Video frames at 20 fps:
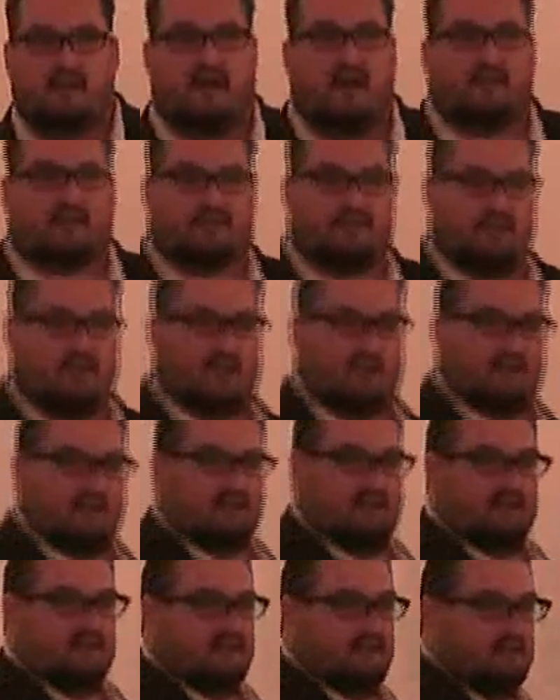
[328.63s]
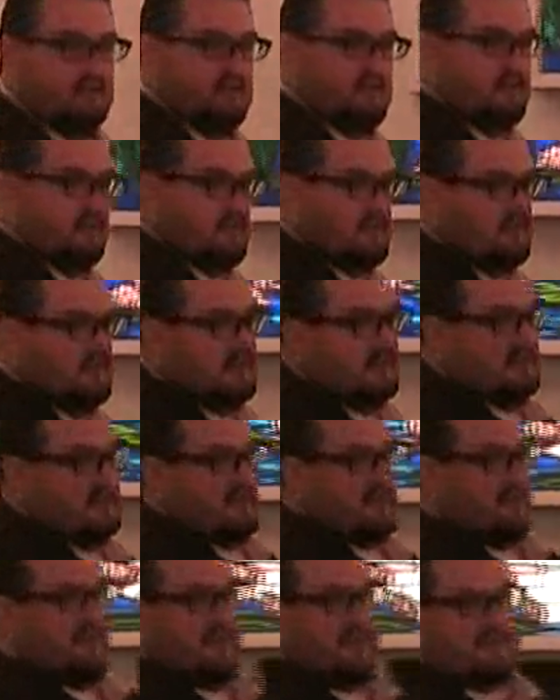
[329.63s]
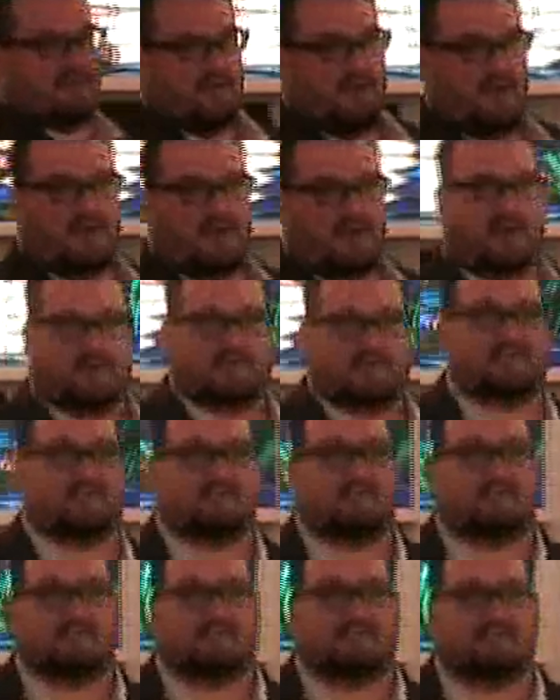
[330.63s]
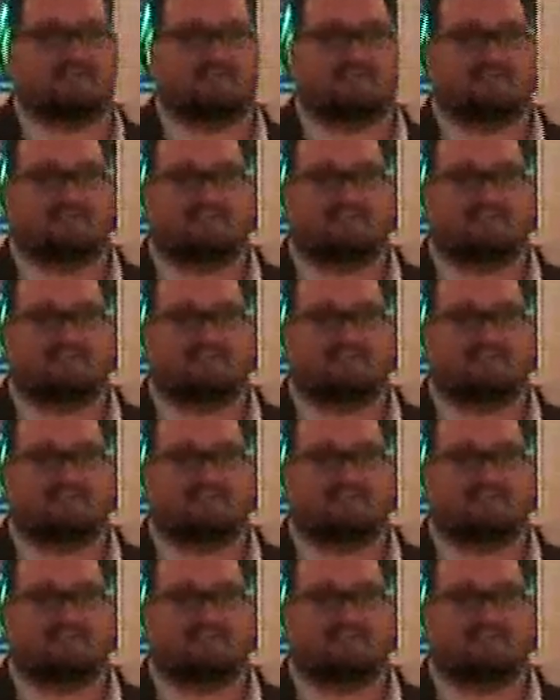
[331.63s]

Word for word: nothing is on us.